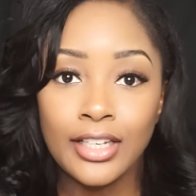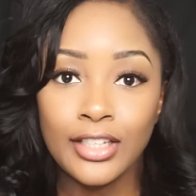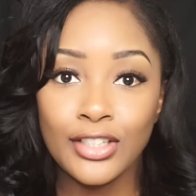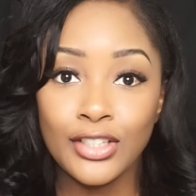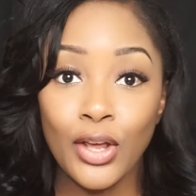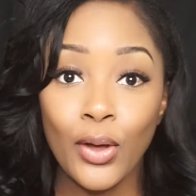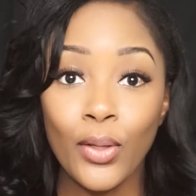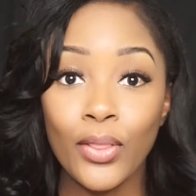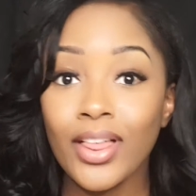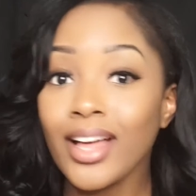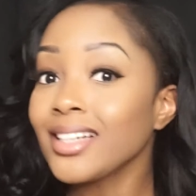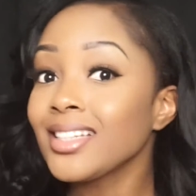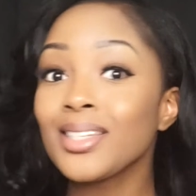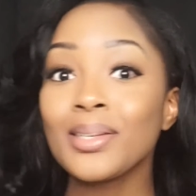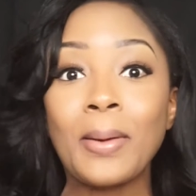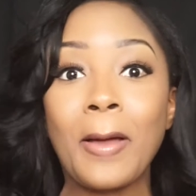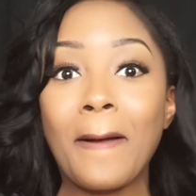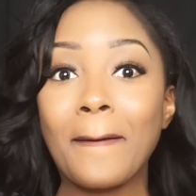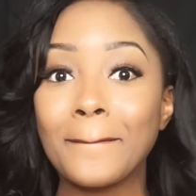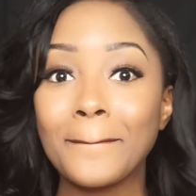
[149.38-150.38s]
So
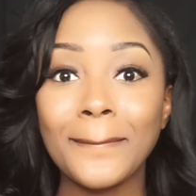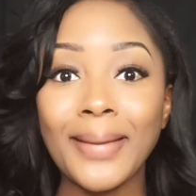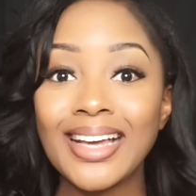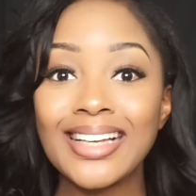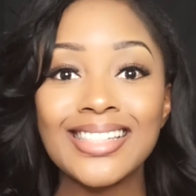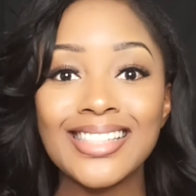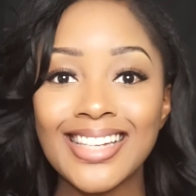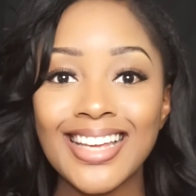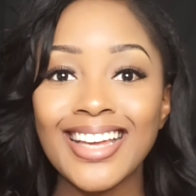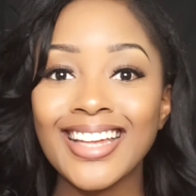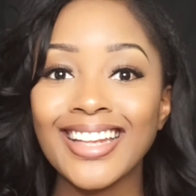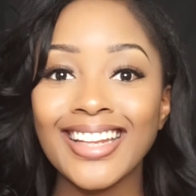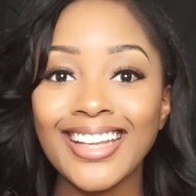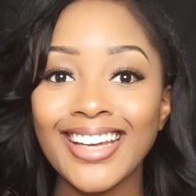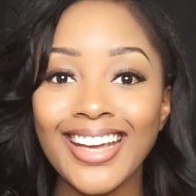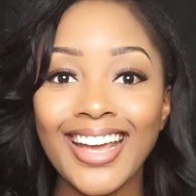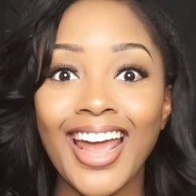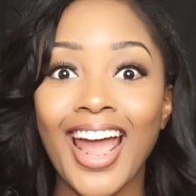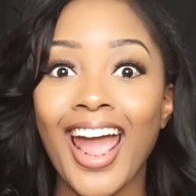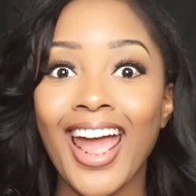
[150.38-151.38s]
that's
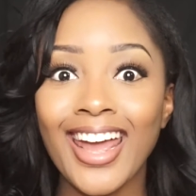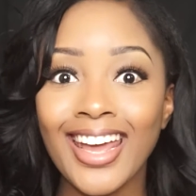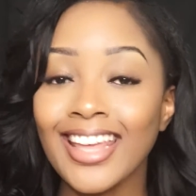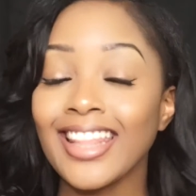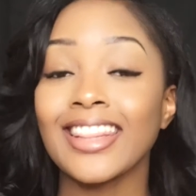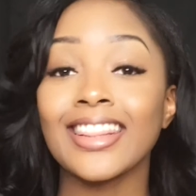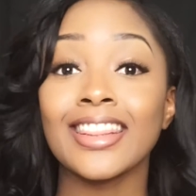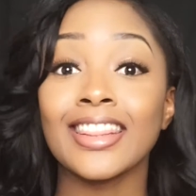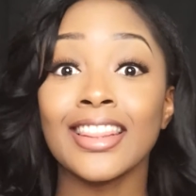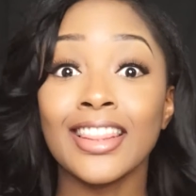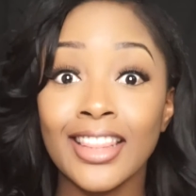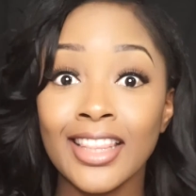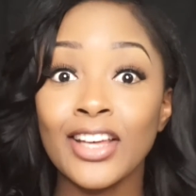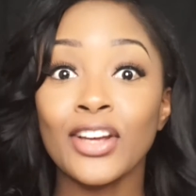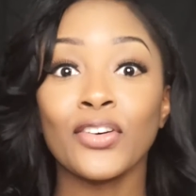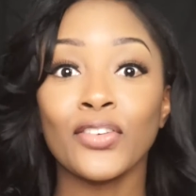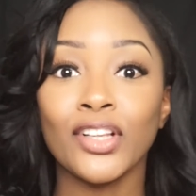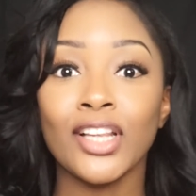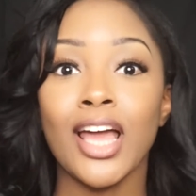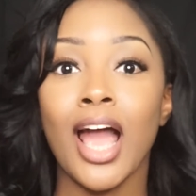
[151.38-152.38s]
basically it.
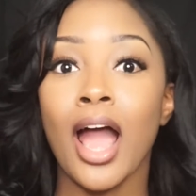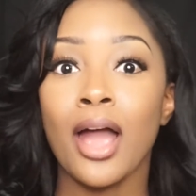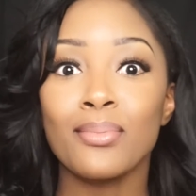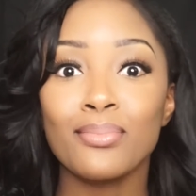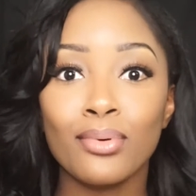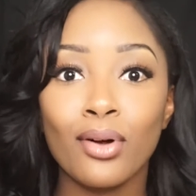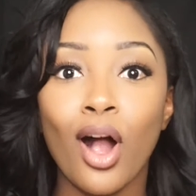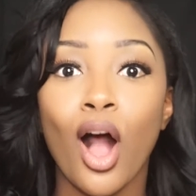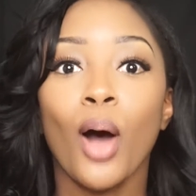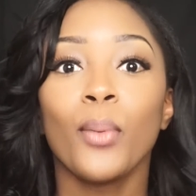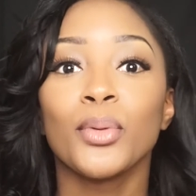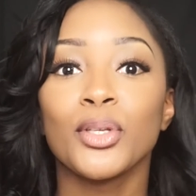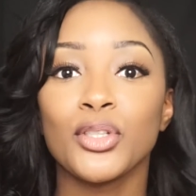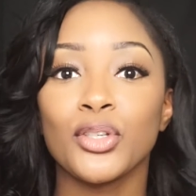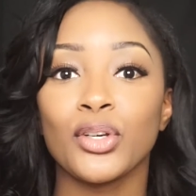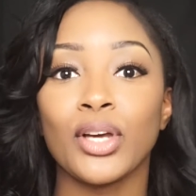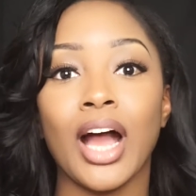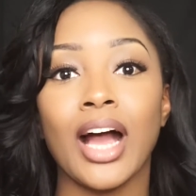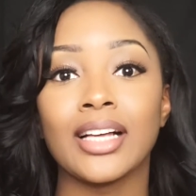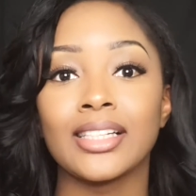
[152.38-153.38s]
Literally, I
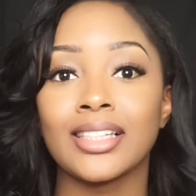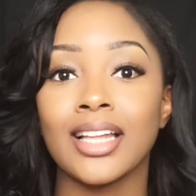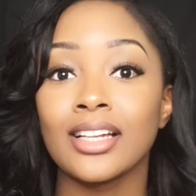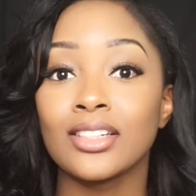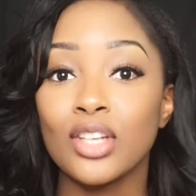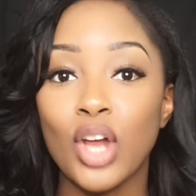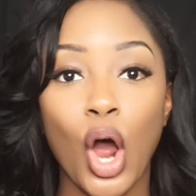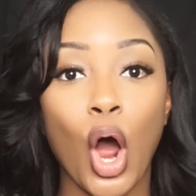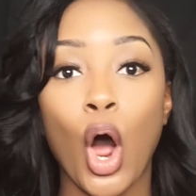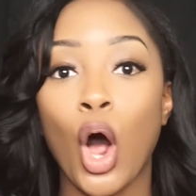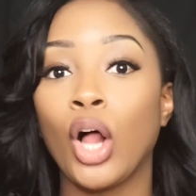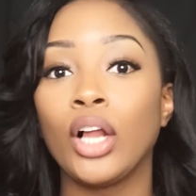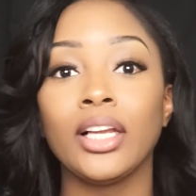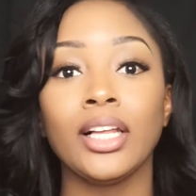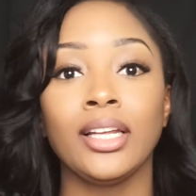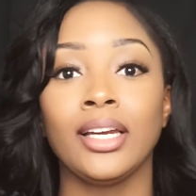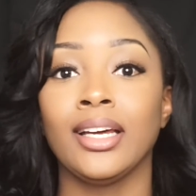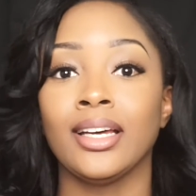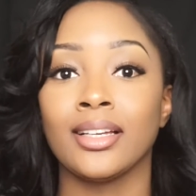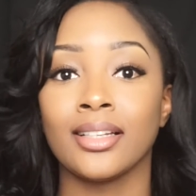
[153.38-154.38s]
promise you guys, that's all
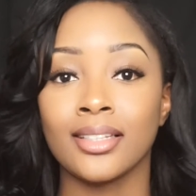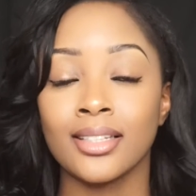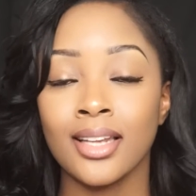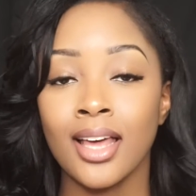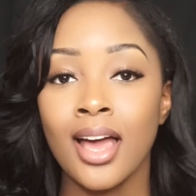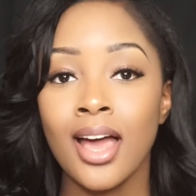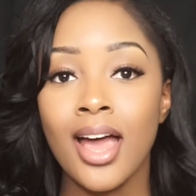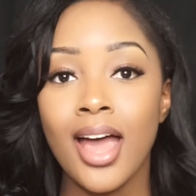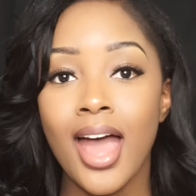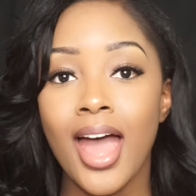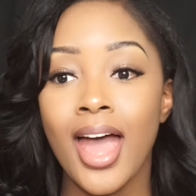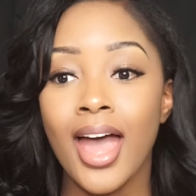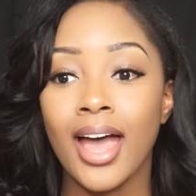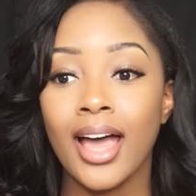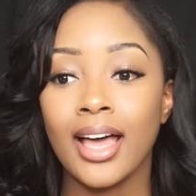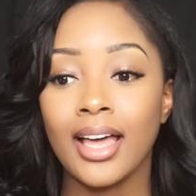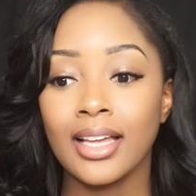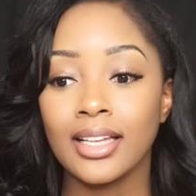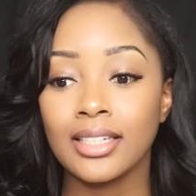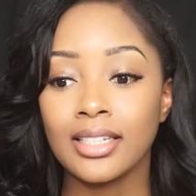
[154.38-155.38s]
it is.
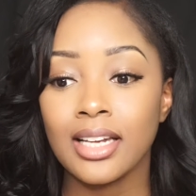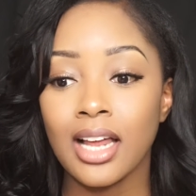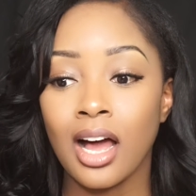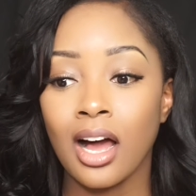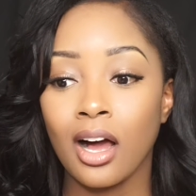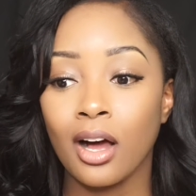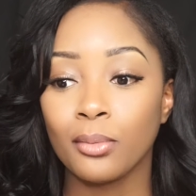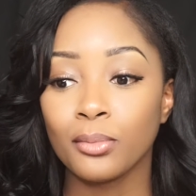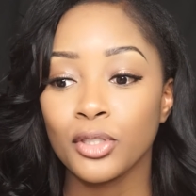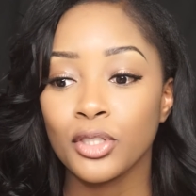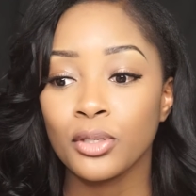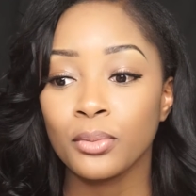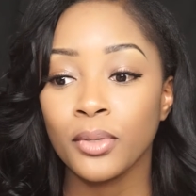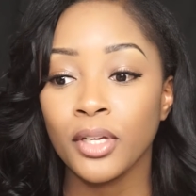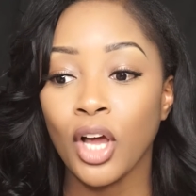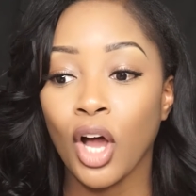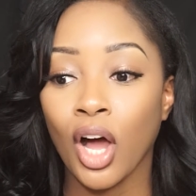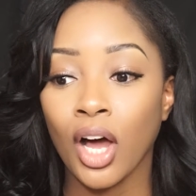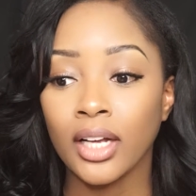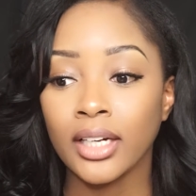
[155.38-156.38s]
And to
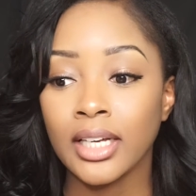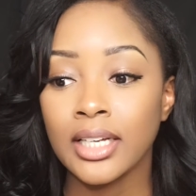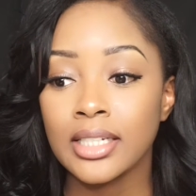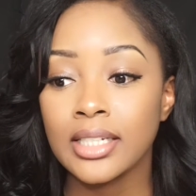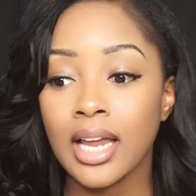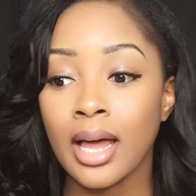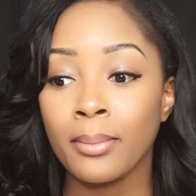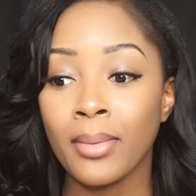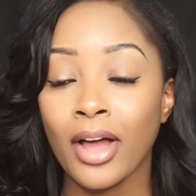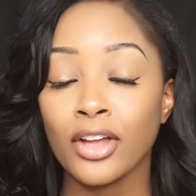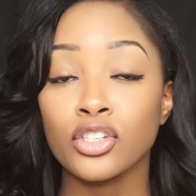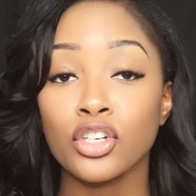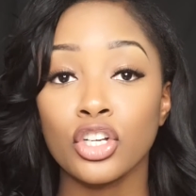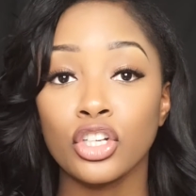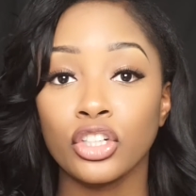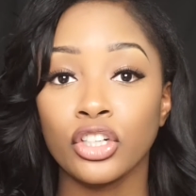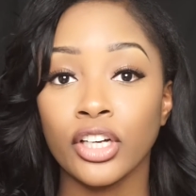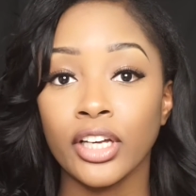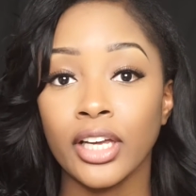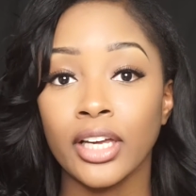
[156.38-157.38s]
be honest, I'm
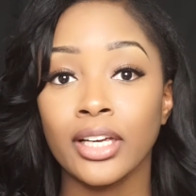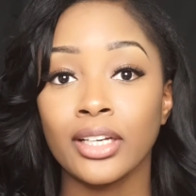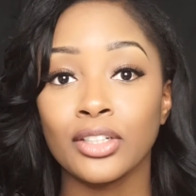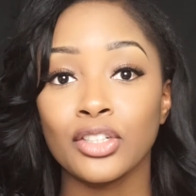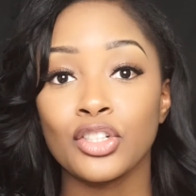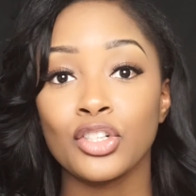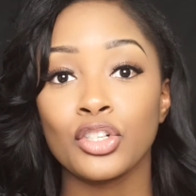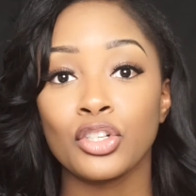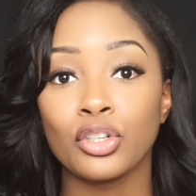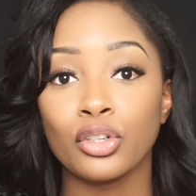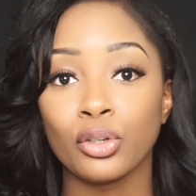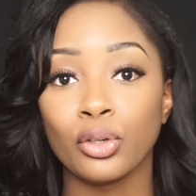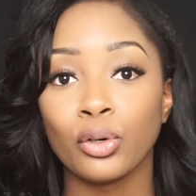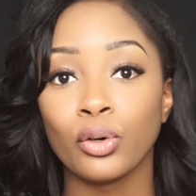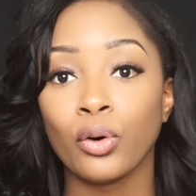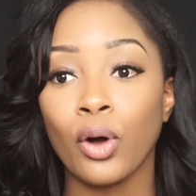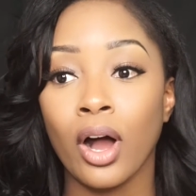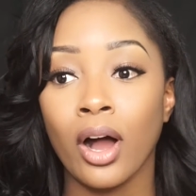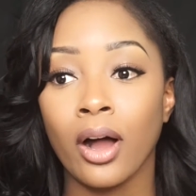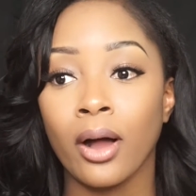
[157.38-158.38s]
actually looking
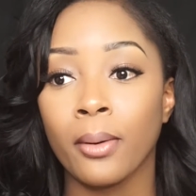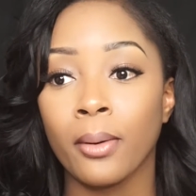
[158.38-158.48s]
into